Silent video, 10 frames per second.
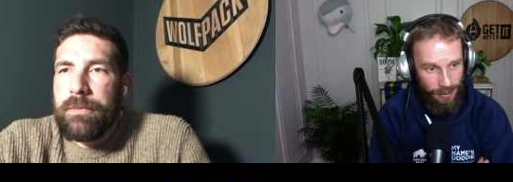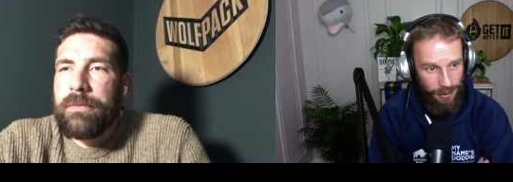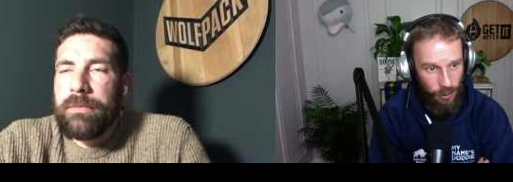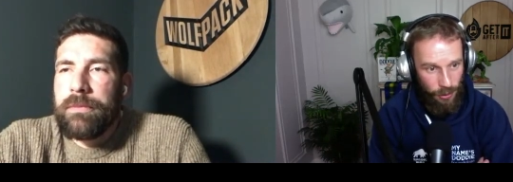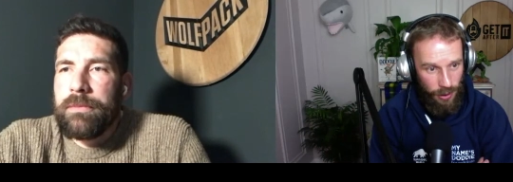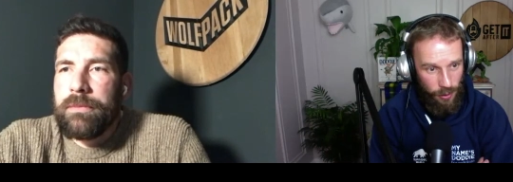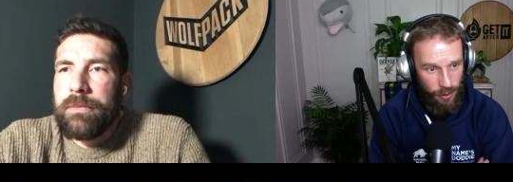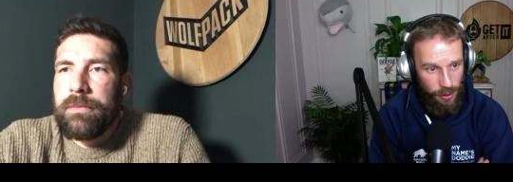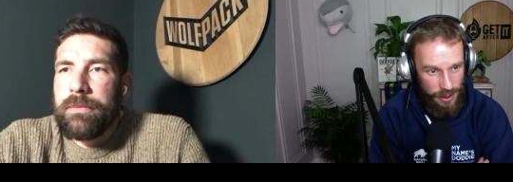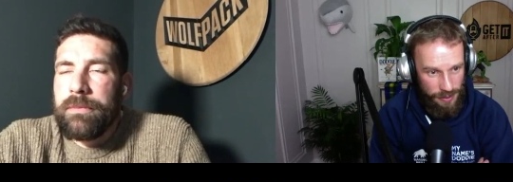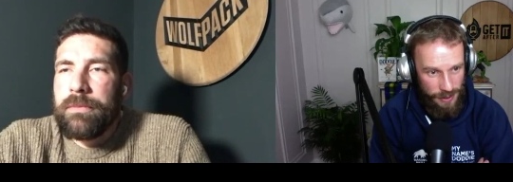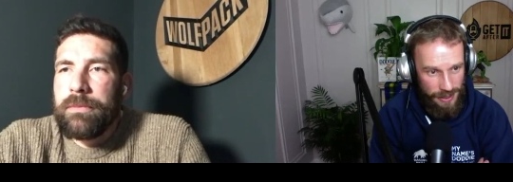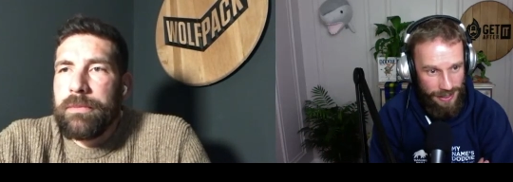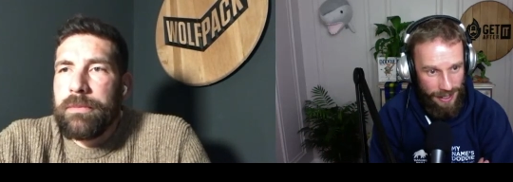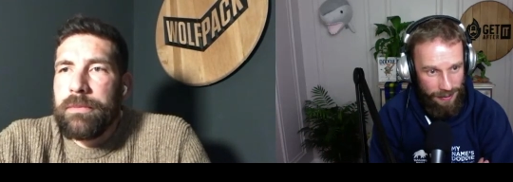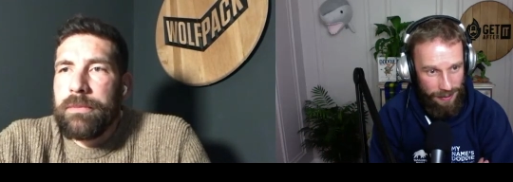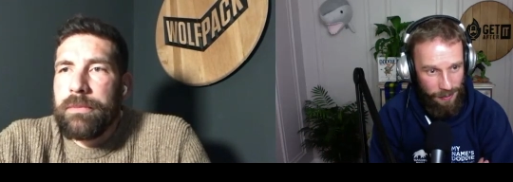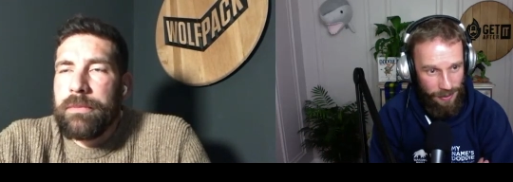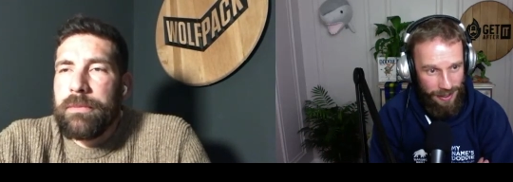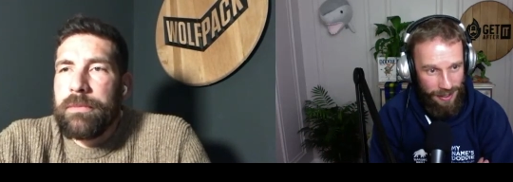Speaker 1: Good luck with Christmas and getting there with
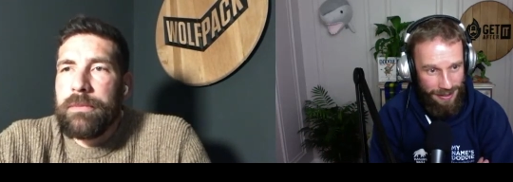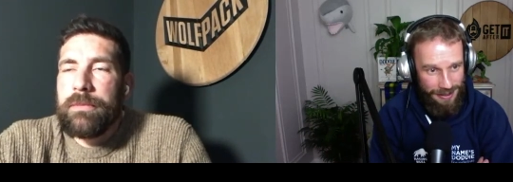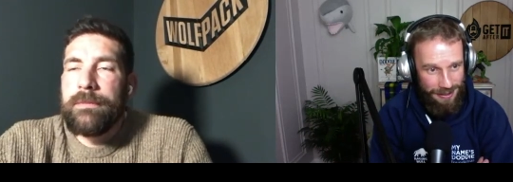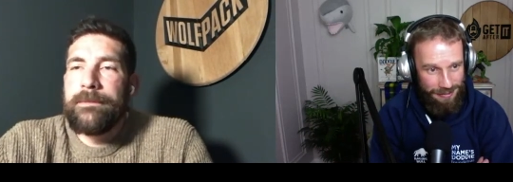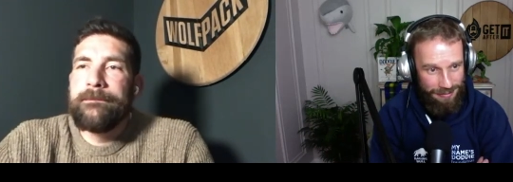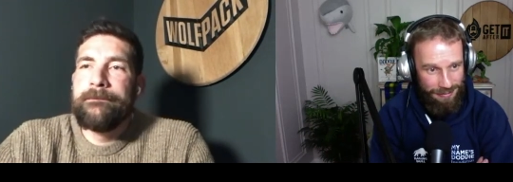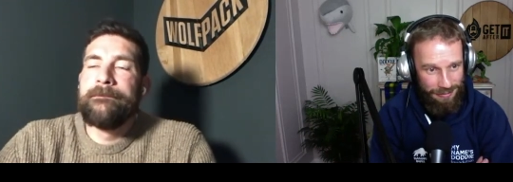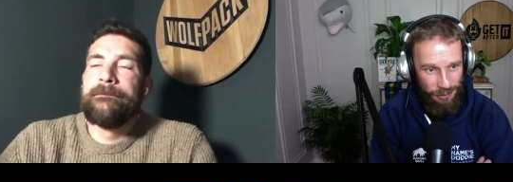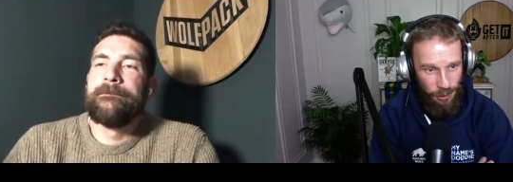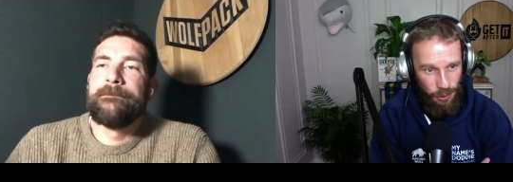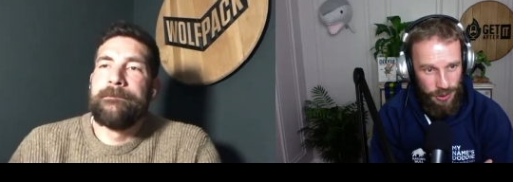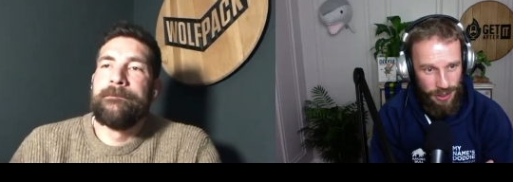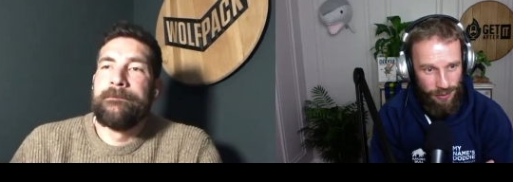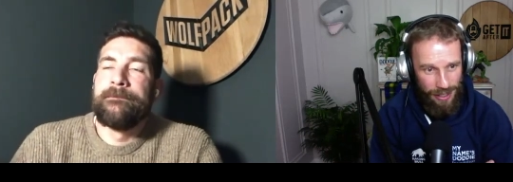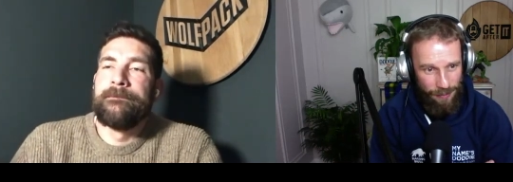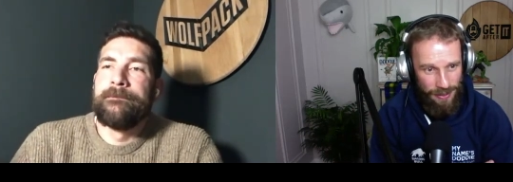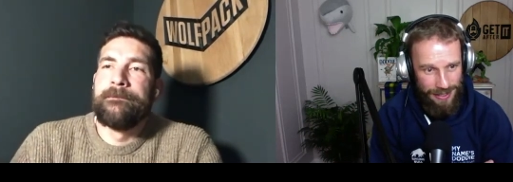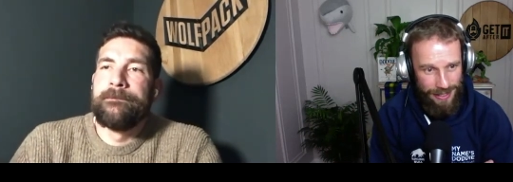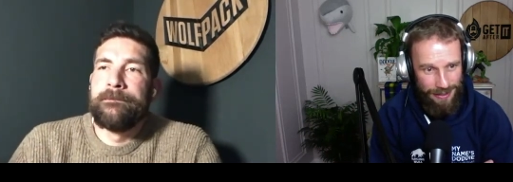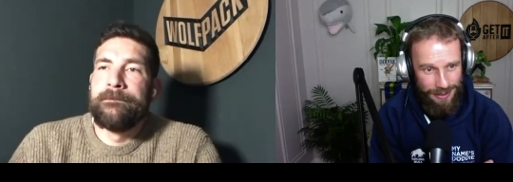the kids and not losing the rag, but
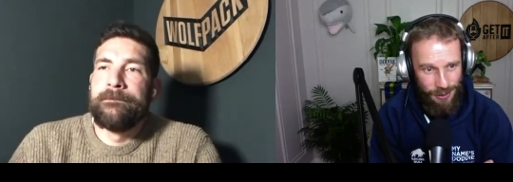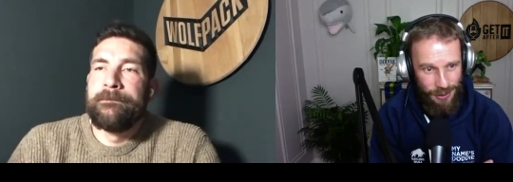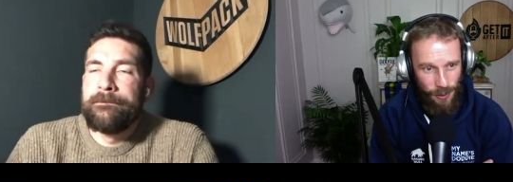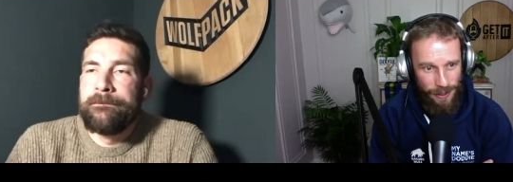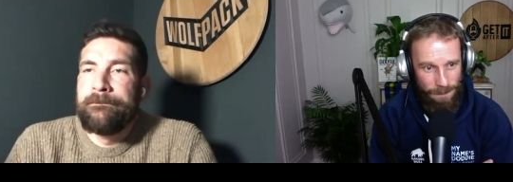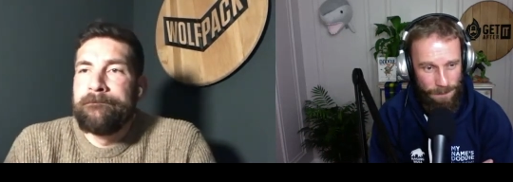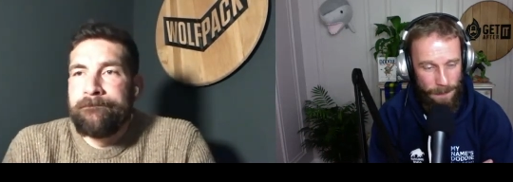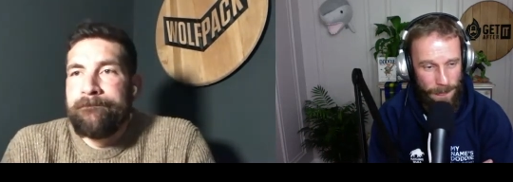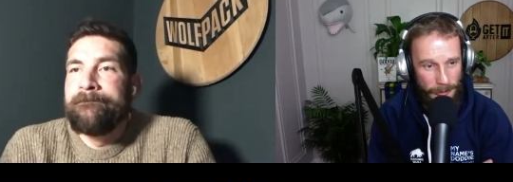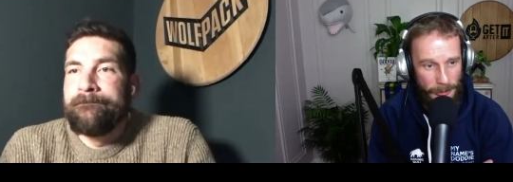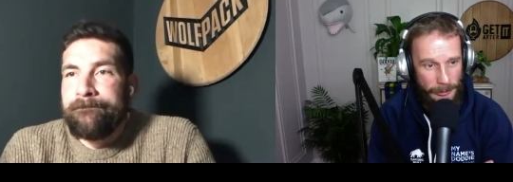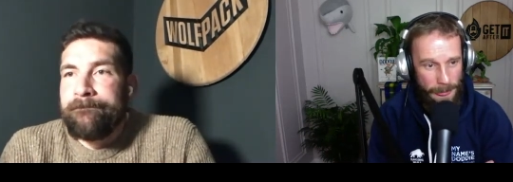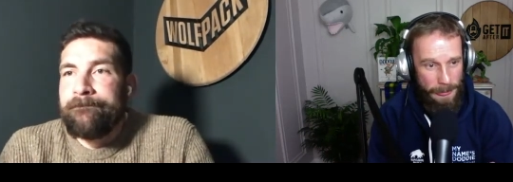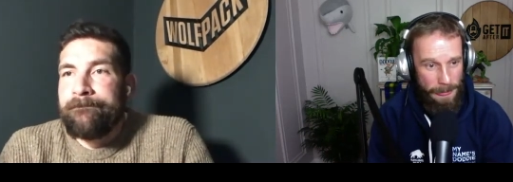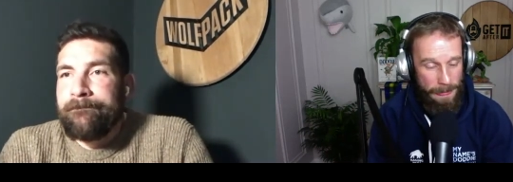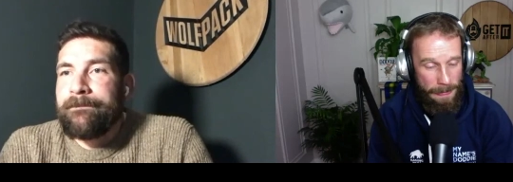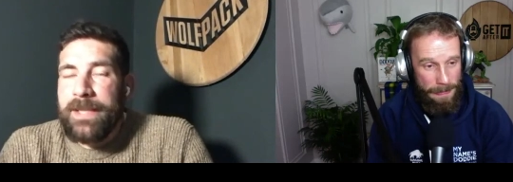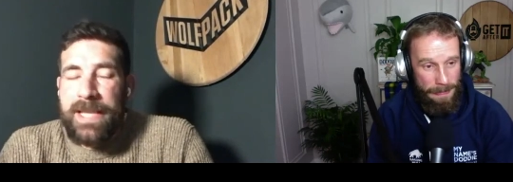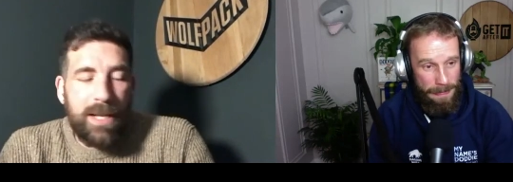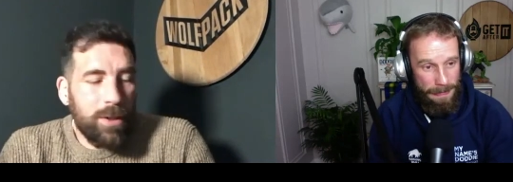Santa's on his way.
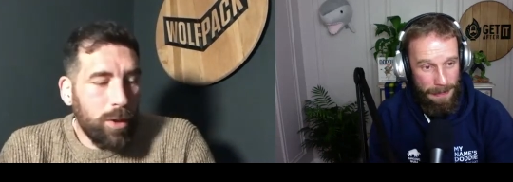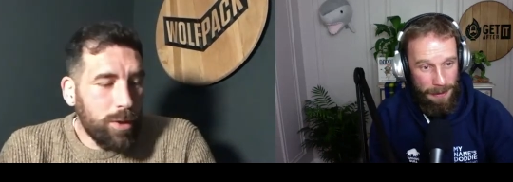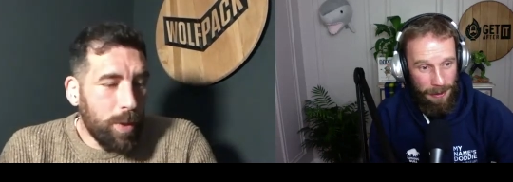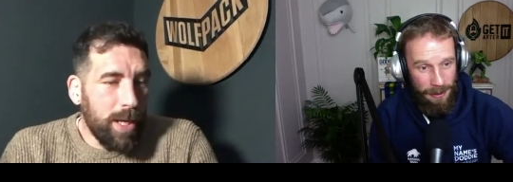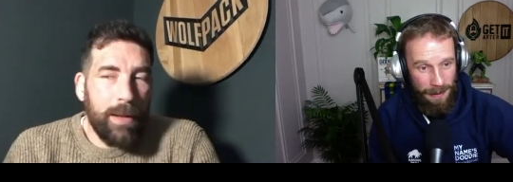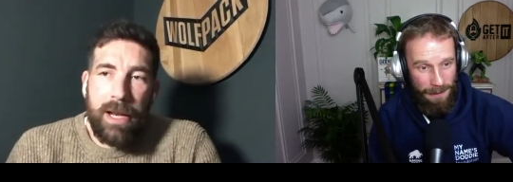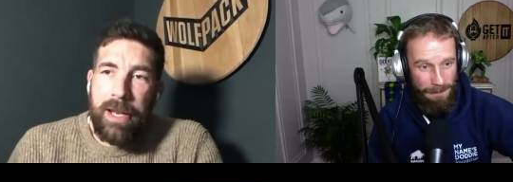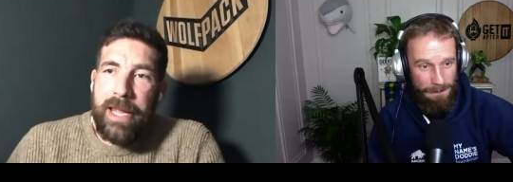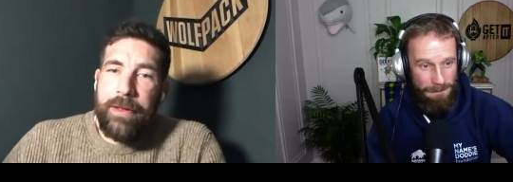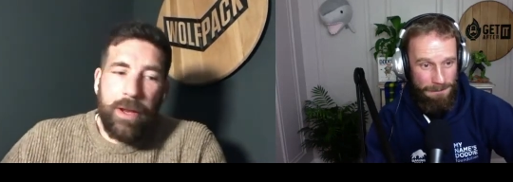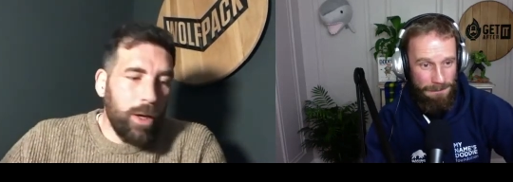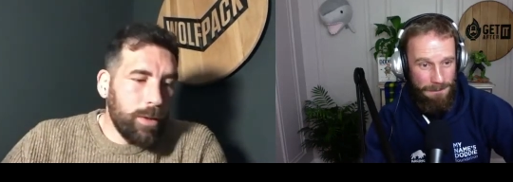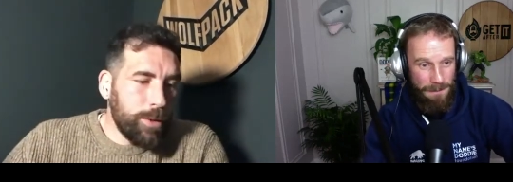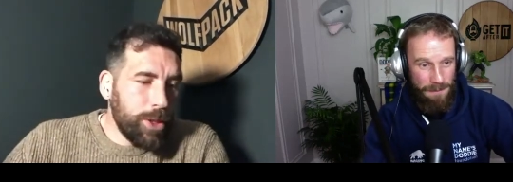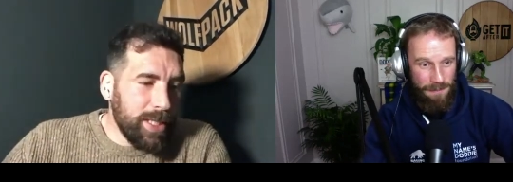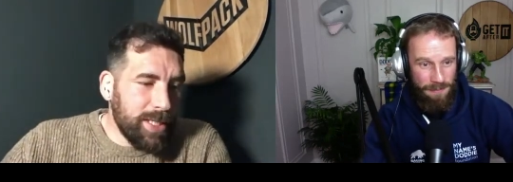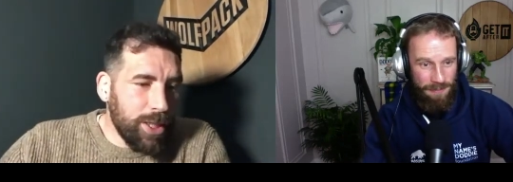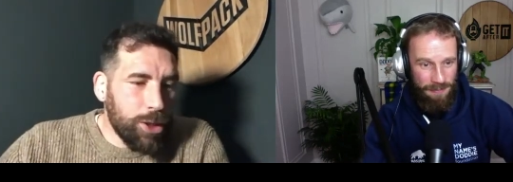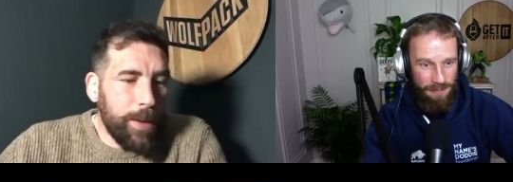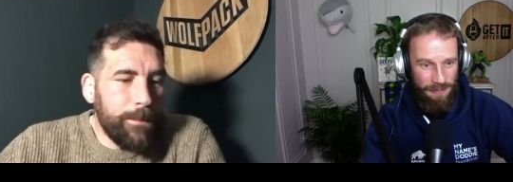
Speaker 2: Santa's on his way, and I need the luck. Cheers,
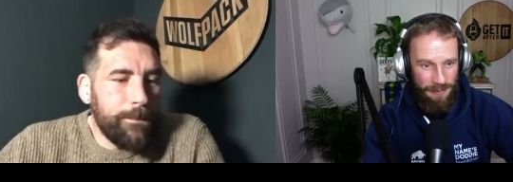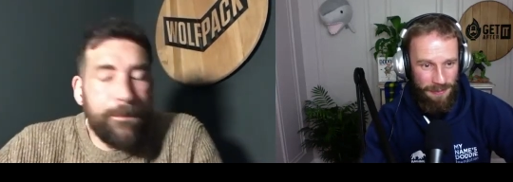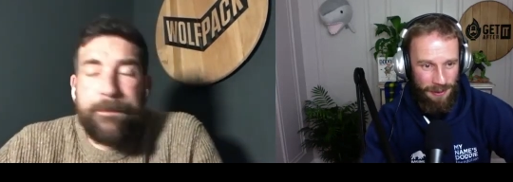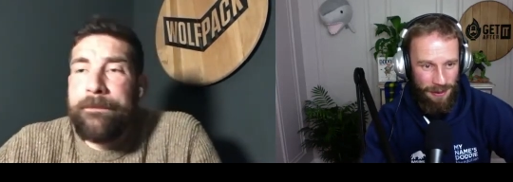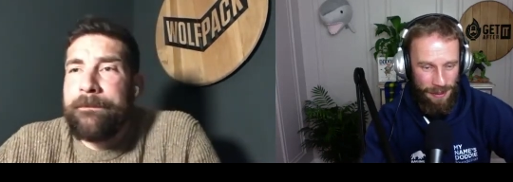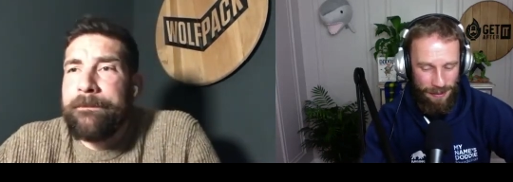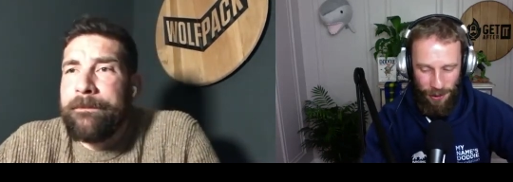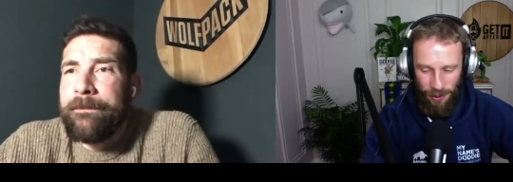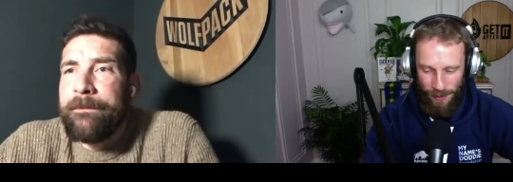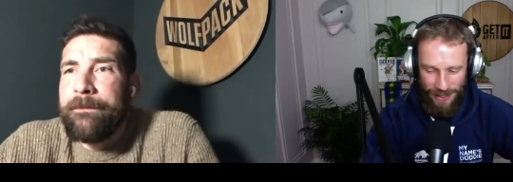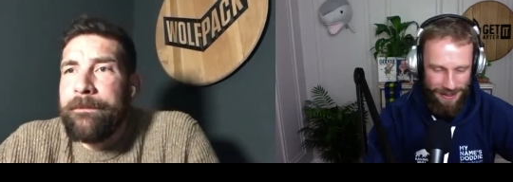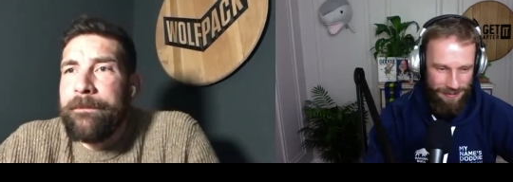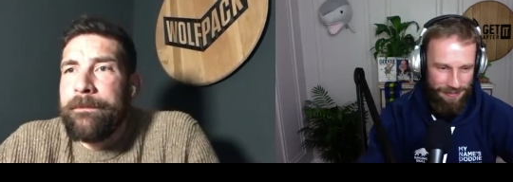Nashie.
Speaker 1: All right, mate. All the best.